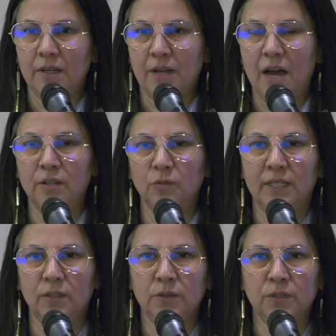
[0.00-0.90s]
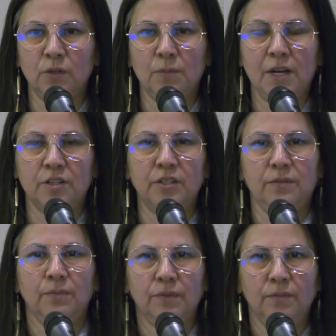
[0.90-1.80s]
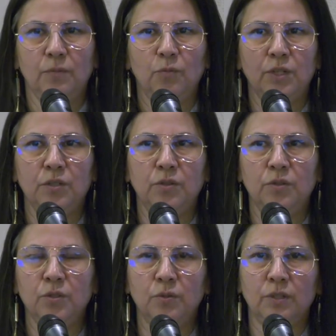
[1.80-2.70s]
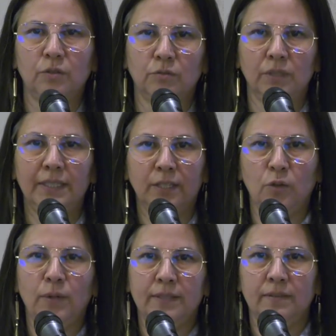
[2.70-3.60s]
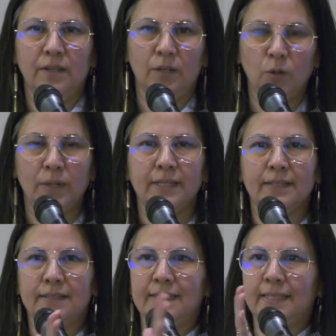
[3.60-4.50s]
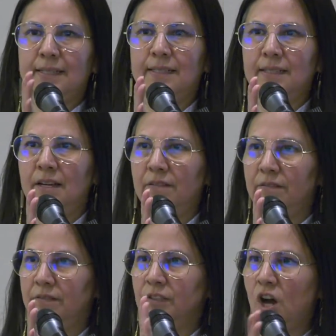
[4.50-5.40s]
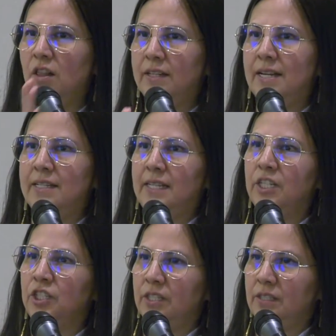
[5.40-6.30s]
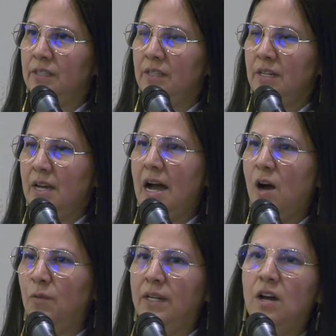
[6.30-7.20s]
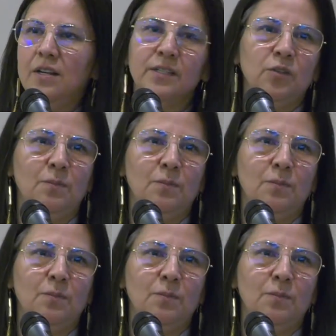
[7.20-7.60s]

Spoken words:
How did we lose so much? We do a quick skit of colonization, how we lost so